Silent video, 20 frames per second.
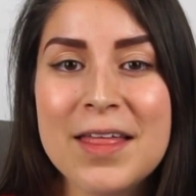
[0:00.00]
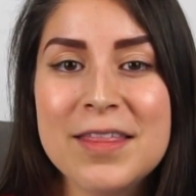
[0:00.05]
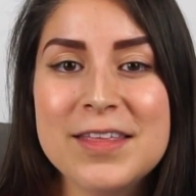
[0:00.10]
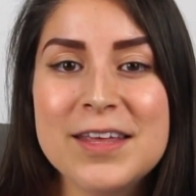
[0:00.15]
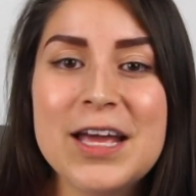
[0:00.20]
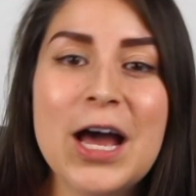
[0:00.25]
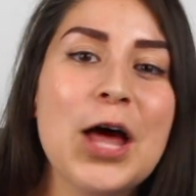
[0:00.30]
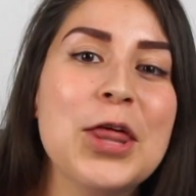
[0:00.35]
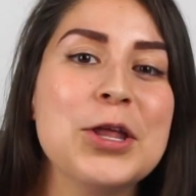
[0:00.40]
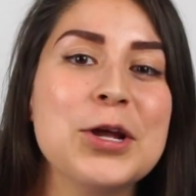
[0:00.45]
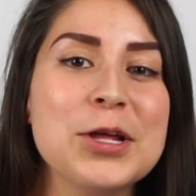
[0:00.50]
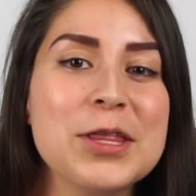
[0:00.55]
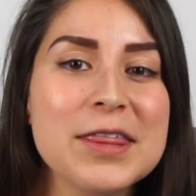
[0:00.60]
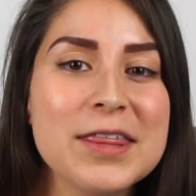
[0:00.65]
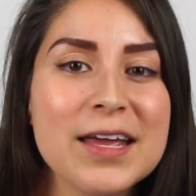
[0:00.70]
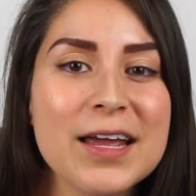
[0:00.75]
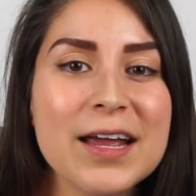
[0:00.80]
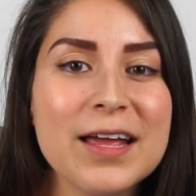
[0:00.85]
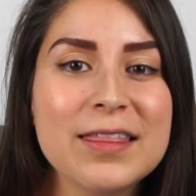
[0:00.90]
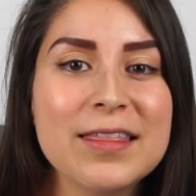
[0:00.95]
The other
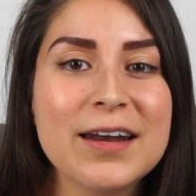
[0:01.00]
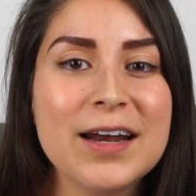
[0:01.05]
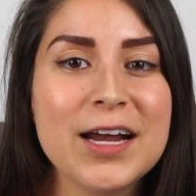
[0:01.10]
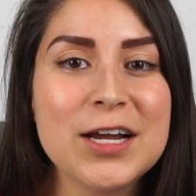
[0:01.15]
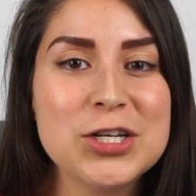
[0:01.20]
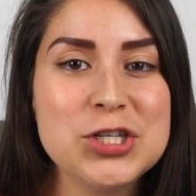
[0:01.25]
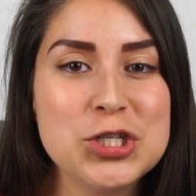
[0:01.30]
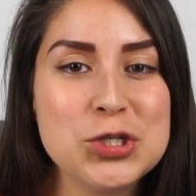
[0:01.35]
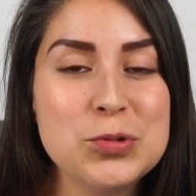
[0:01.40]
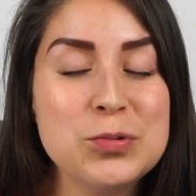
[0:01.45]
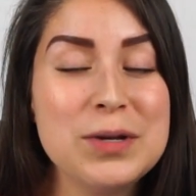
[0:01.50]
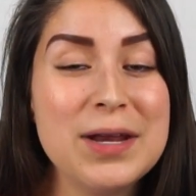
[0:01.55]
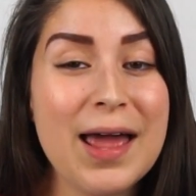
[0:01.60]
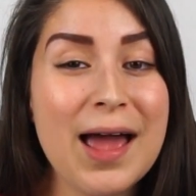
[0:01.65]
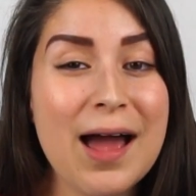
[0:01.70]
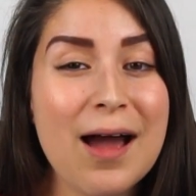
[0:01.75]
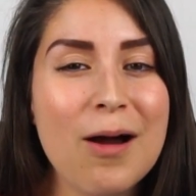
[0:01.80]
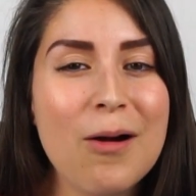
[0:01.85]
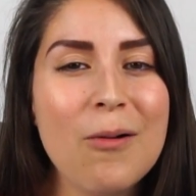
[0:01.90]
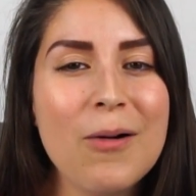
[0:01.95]
thing that I do
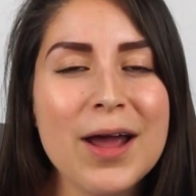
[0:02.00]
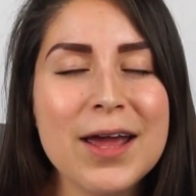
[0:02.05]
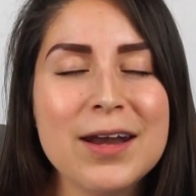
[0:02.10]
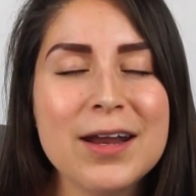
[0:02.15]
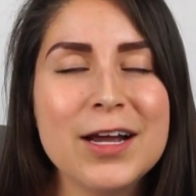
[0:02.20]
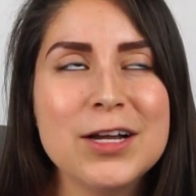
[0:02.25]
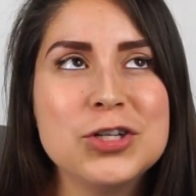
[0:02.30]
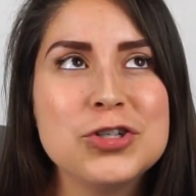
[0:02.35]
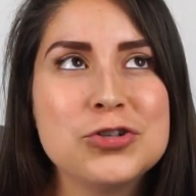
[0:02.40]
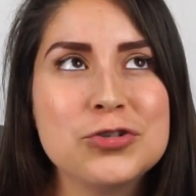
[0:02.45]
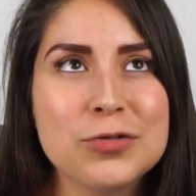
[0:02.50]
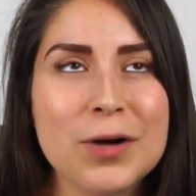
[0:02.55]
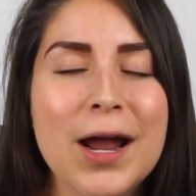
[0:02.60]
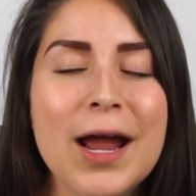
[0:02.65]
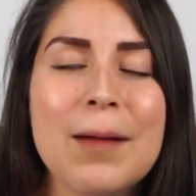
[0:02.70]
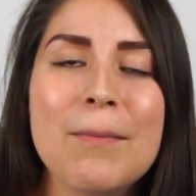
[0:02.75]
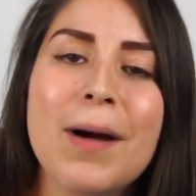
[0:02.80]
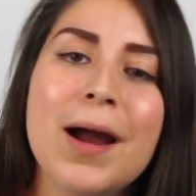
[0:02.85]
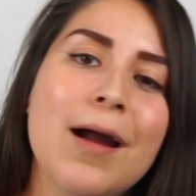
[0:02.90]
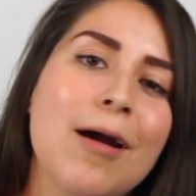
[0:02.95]
now, and I
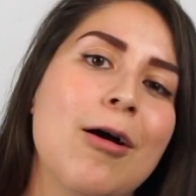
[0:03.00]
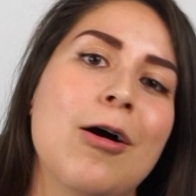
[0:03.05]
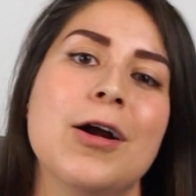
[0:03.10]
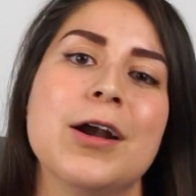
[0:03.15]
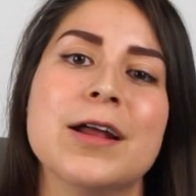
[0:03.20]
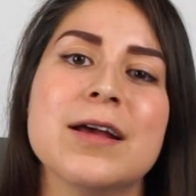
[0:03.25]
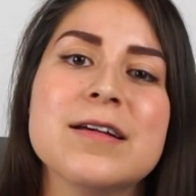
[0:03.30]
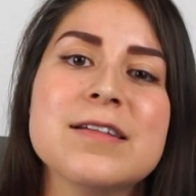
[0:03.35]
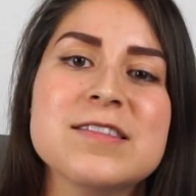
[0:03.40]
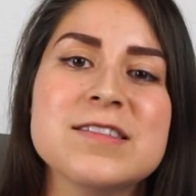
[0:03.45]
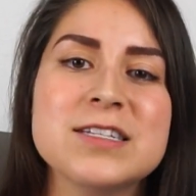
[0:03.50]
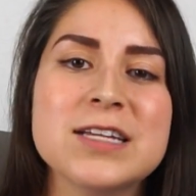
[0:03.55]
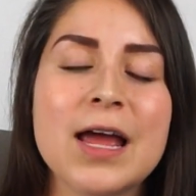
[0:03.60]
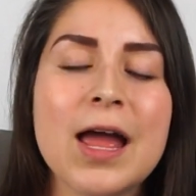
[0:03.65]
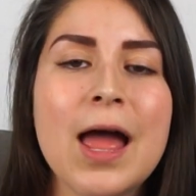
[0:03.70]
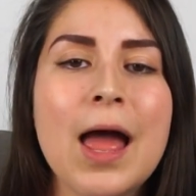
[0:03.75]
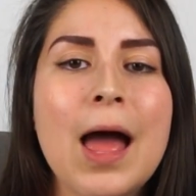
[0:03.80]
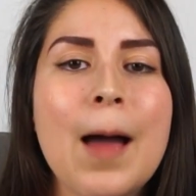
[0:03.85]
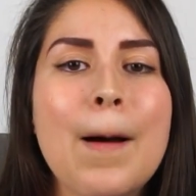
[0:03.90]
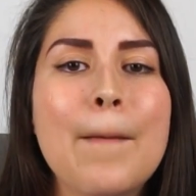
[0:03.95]
try my hardest,
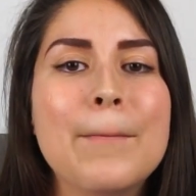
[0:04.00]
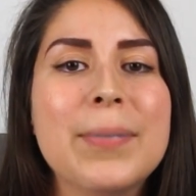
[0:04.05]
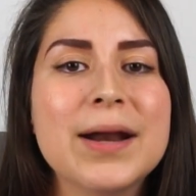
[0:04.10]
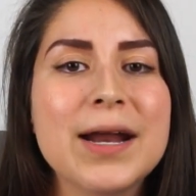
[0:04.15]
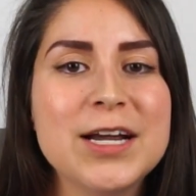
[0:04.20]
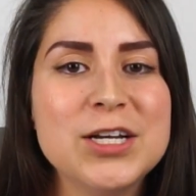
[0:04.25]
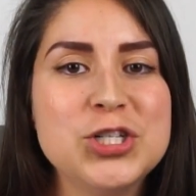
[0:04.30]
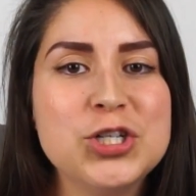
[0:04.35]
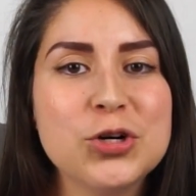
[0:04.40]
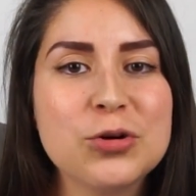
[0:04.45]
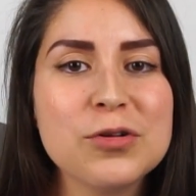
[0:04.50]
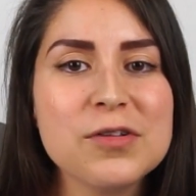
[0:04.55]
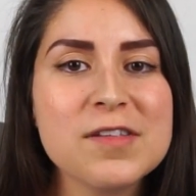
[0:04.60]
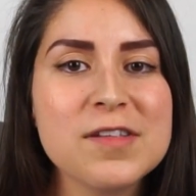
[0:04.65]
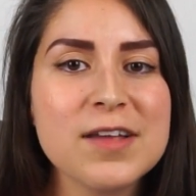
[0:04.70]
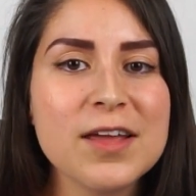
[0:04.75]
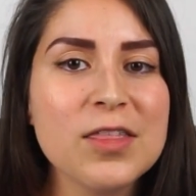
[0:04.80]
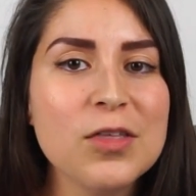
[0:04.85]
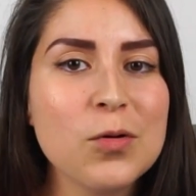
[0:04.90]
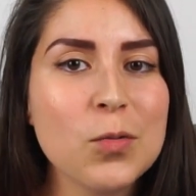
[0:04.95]
but I don't
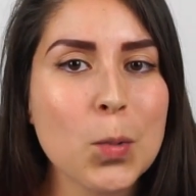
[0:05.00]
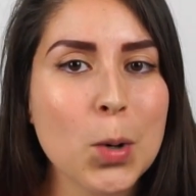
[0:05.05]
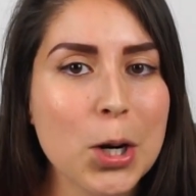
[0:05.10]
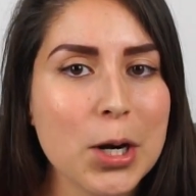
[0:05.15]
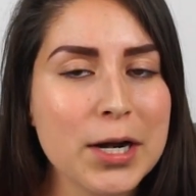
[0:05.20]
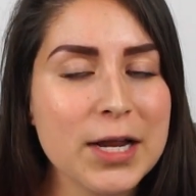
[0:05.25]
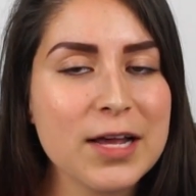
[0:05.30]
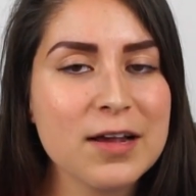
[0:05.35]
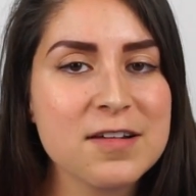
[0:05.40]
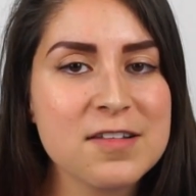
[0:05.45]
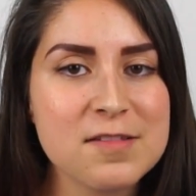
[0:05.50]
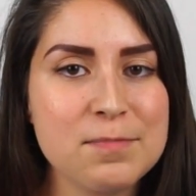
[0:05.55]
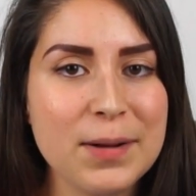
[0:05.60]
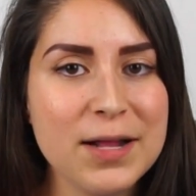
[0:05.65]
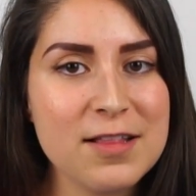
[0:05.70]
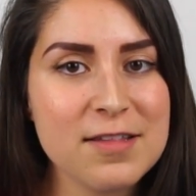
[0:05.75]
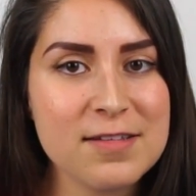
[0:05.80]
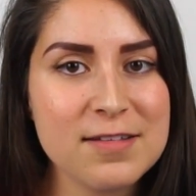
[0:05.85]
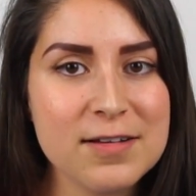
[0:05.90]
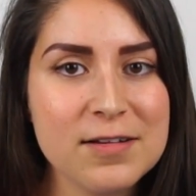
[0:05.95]
say the word
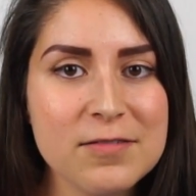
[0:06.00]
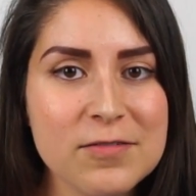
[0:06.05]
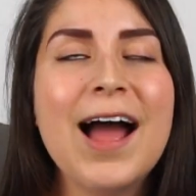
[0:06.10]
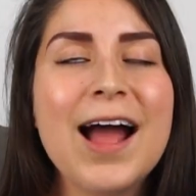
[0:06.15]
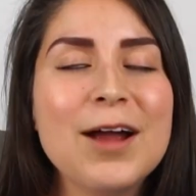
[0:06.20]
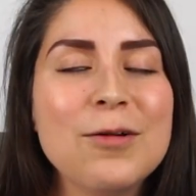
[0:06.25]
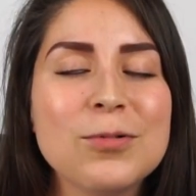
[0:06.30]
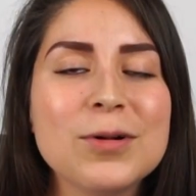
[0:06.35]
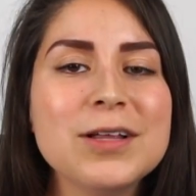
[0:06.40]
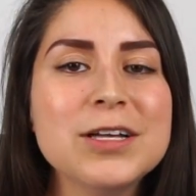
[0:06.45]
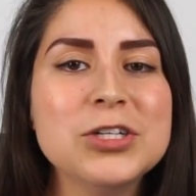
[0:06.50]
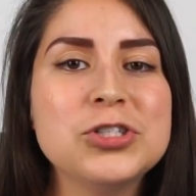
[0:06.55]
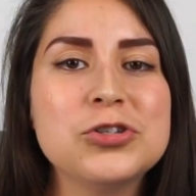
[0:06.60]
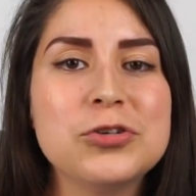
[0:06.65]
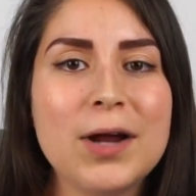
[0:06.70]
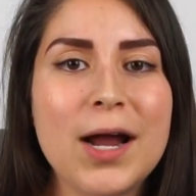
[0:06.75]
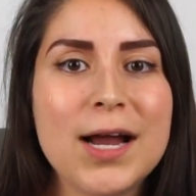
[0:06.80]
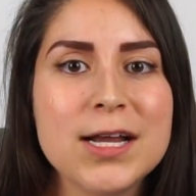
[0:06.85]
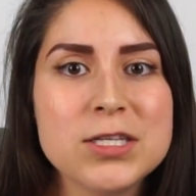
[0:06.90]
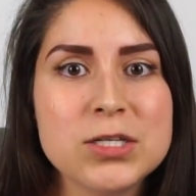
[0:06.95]
expensive. I really
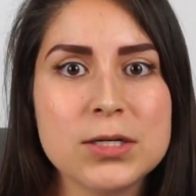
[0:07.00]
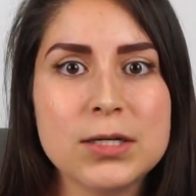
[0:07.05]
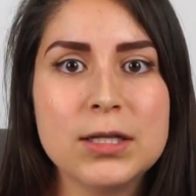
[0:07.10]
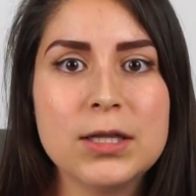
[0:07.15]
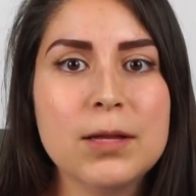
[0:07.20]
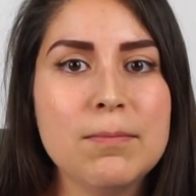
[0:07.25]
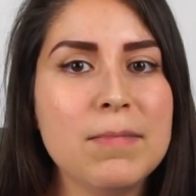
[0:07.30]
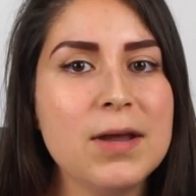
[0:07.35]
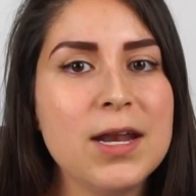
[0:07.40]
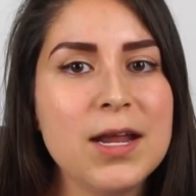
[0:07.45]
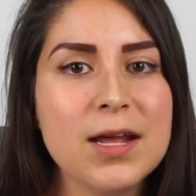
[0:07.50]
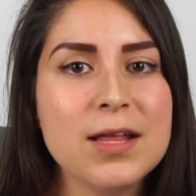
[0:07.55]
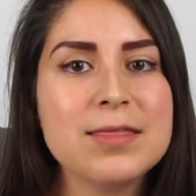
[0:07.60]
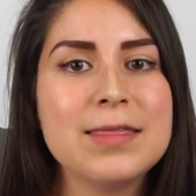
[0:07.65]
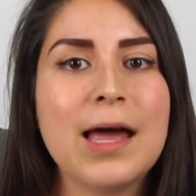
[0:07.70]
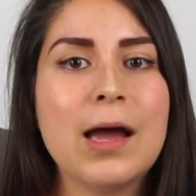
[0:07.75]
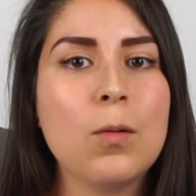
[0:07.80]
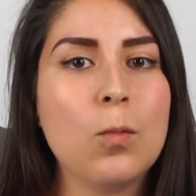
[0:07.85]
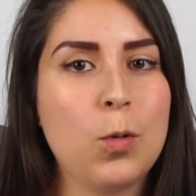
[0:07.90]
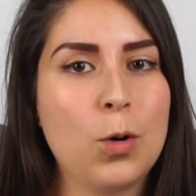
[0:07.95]
try to
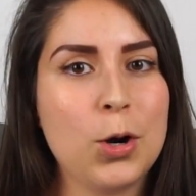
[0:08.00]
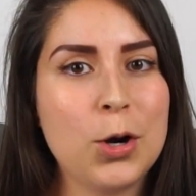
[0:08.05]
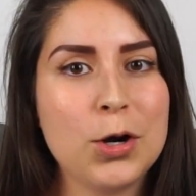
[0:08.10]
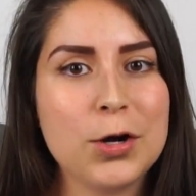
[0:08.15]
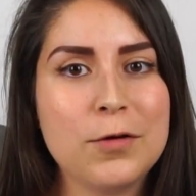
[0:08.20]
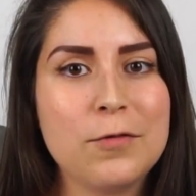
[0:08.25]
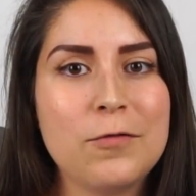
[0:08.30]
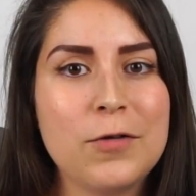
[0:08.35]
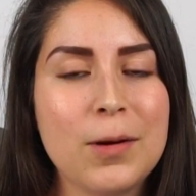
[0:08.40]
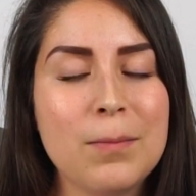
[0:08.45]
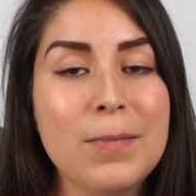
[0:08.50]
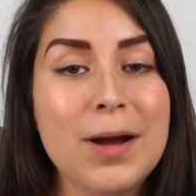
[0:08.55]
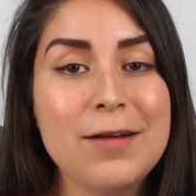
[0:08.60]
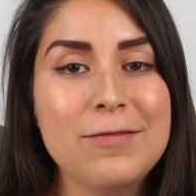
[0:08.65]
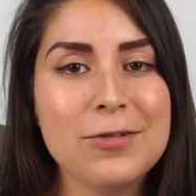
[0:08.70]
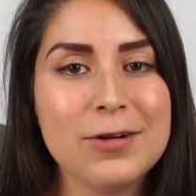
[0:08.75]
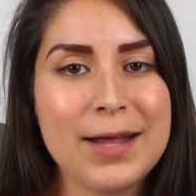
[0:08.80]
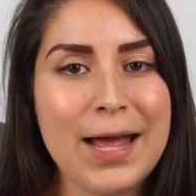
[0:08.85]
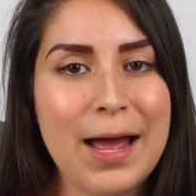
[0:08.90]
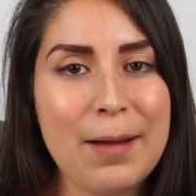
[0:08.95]
eliminate that word from my
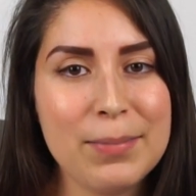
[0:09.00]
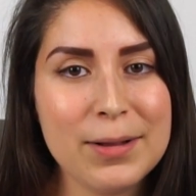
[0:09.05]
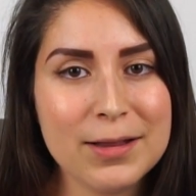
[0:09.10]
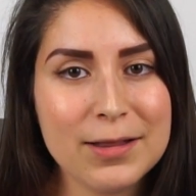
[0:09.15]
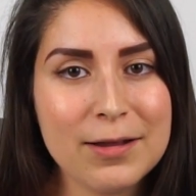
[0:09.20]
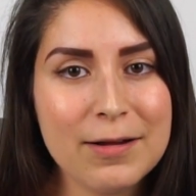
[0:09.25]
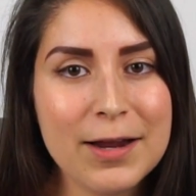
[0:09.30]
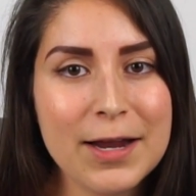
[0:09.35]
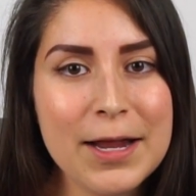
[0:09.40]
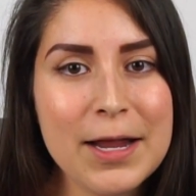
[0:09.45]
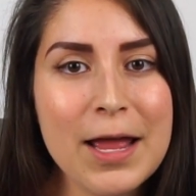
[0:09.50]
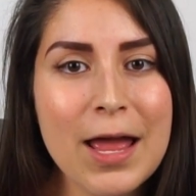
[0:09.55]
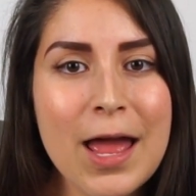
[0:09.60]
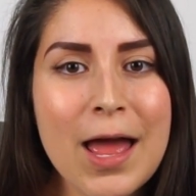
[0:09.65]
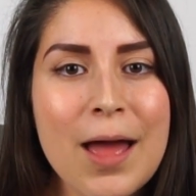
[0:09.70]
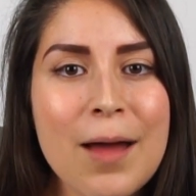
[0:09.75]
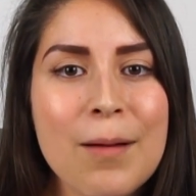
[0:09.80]
vocabulary